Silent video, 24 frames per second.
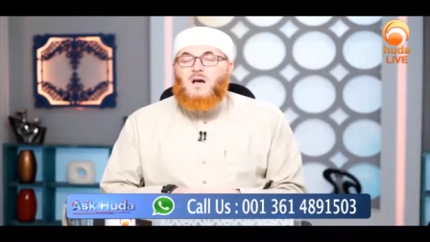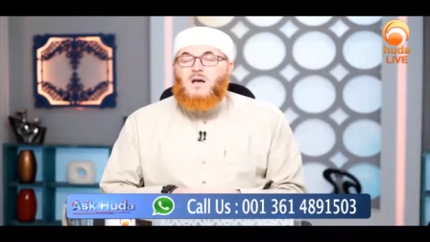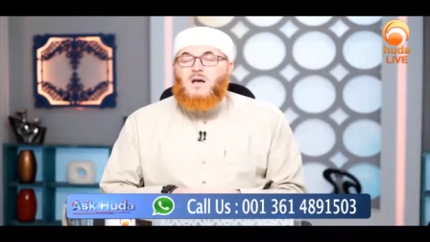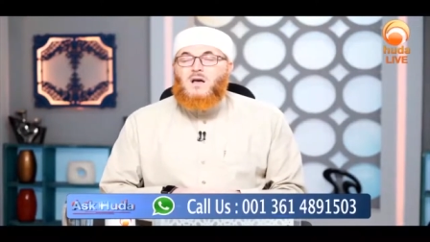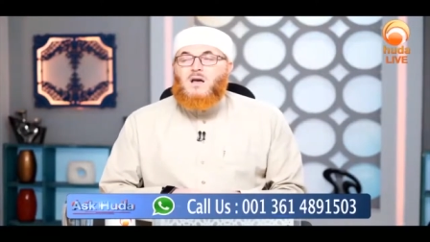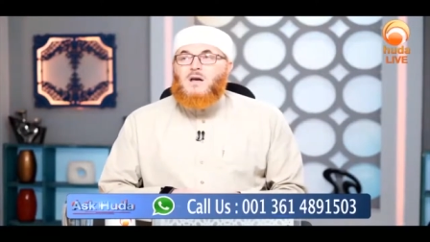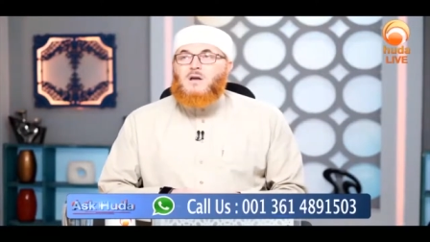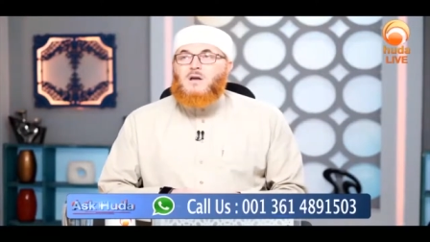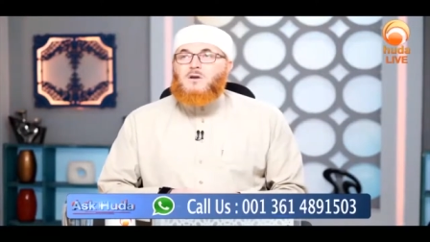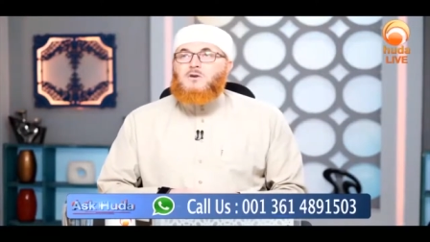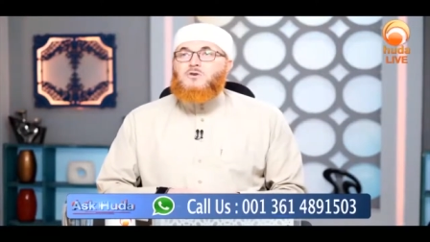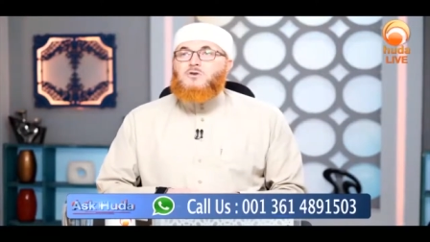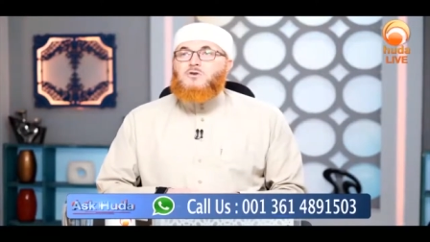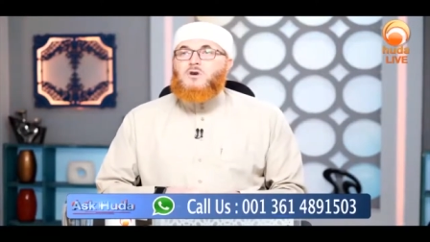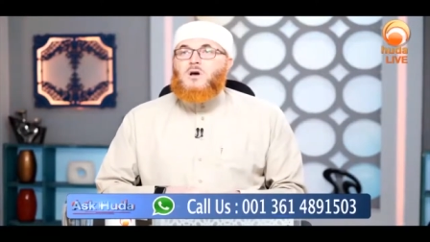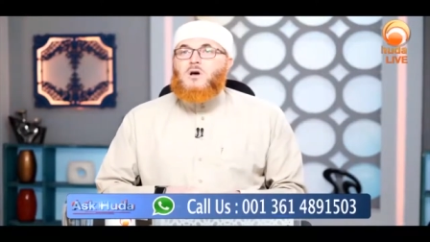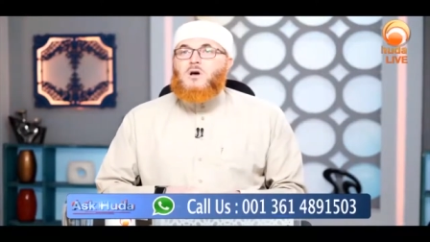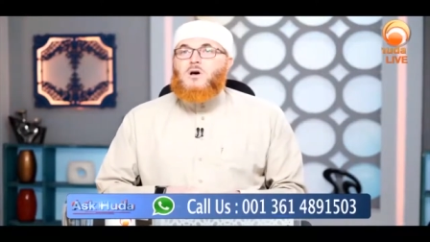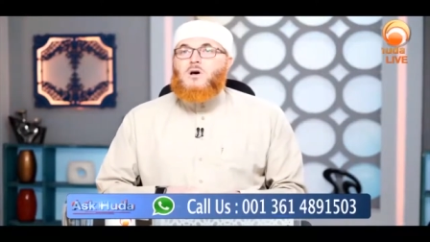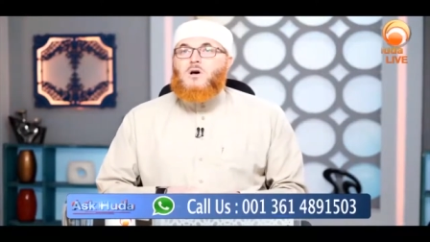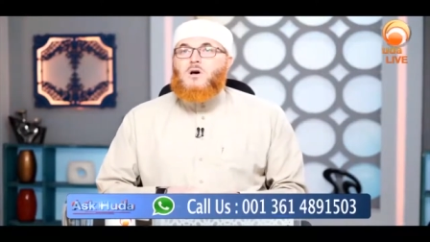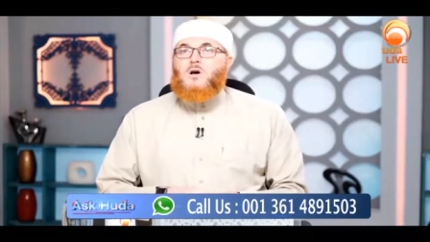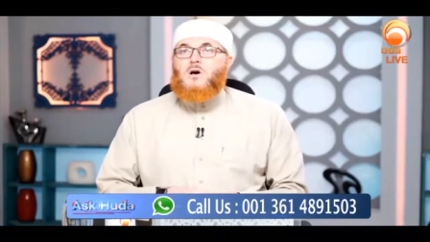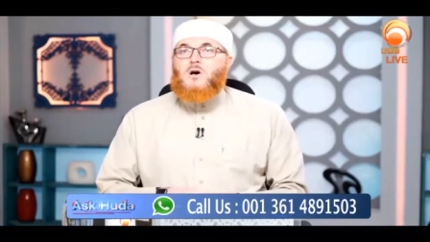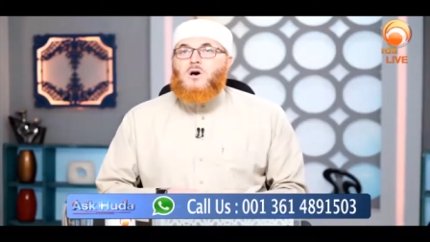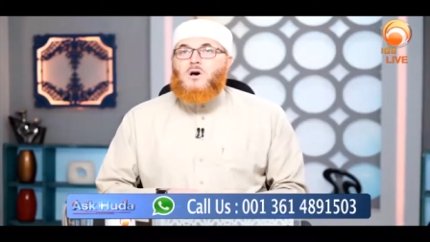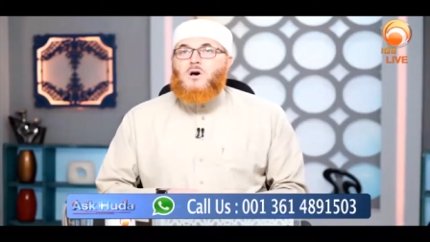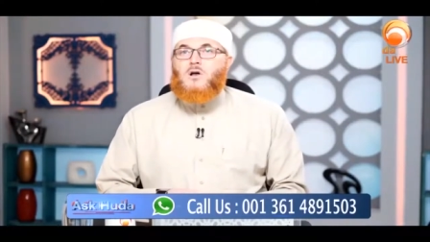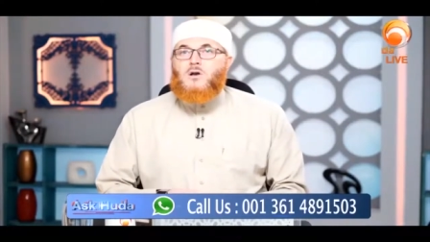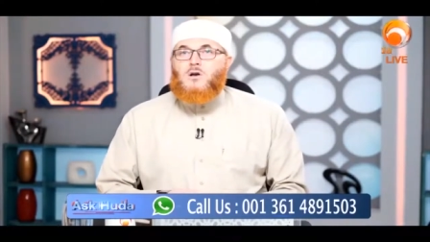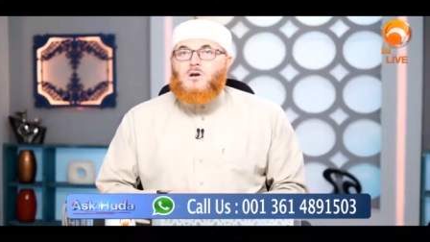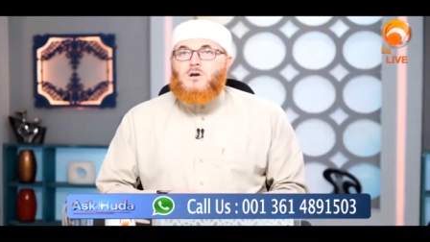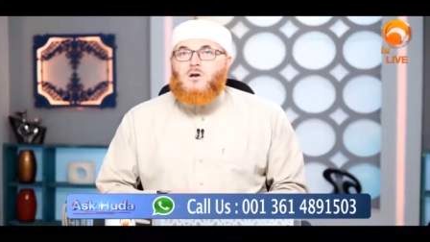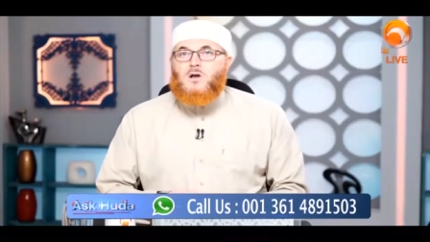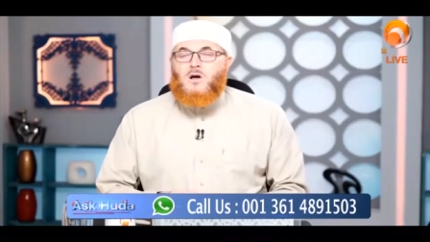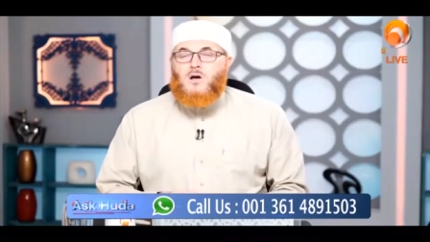
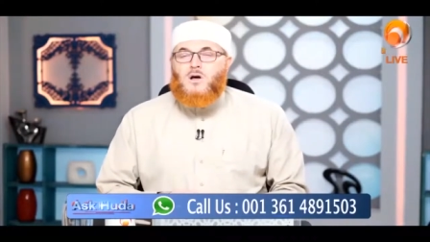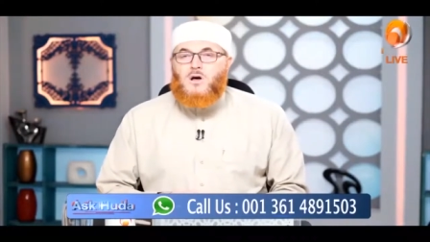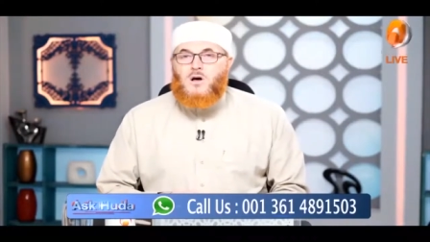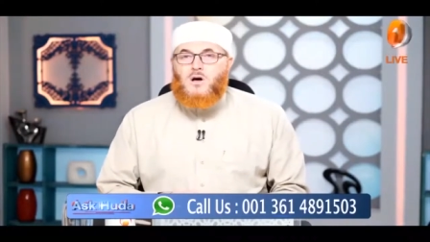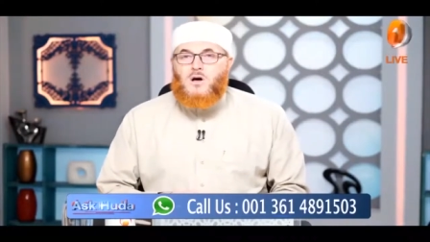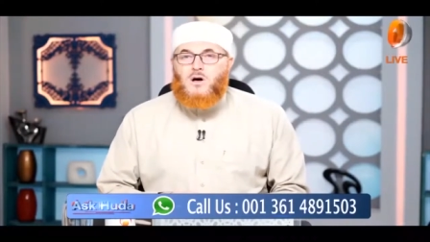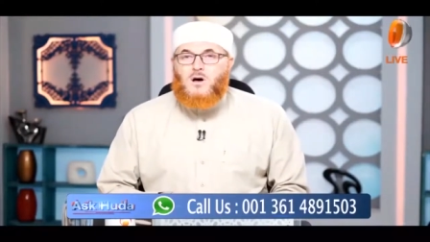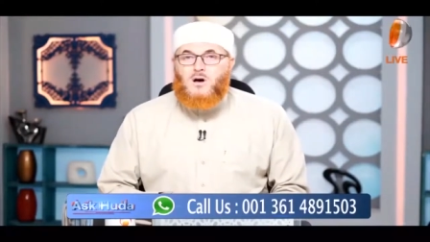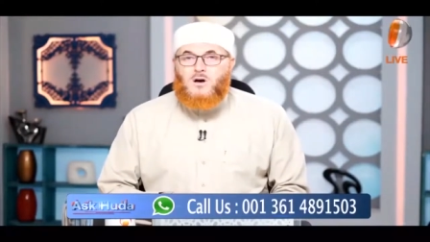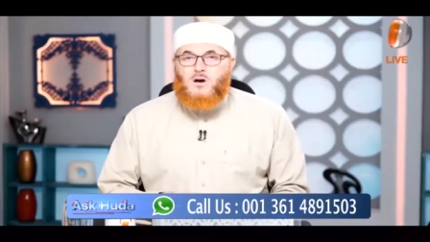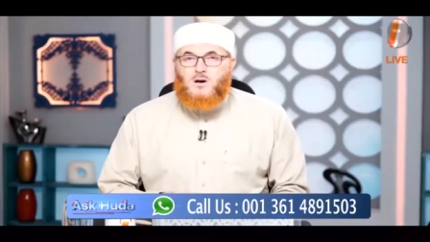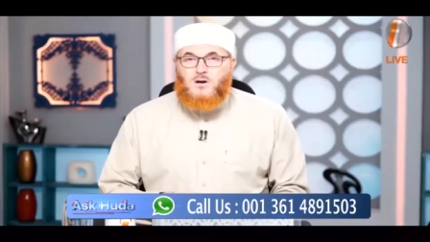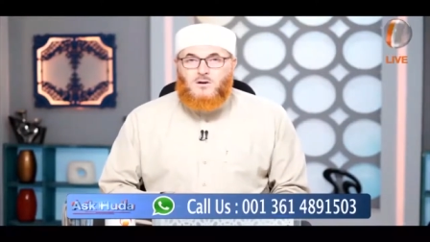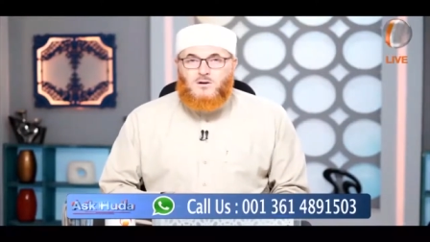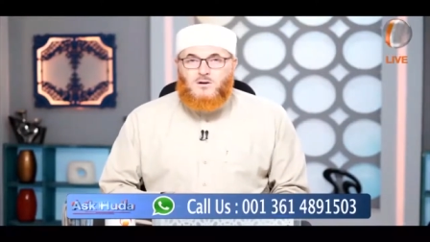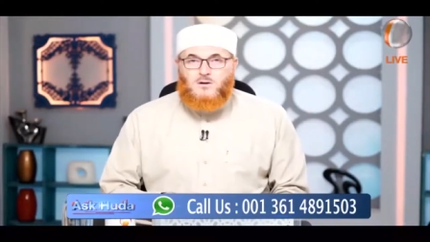Insha'Allah.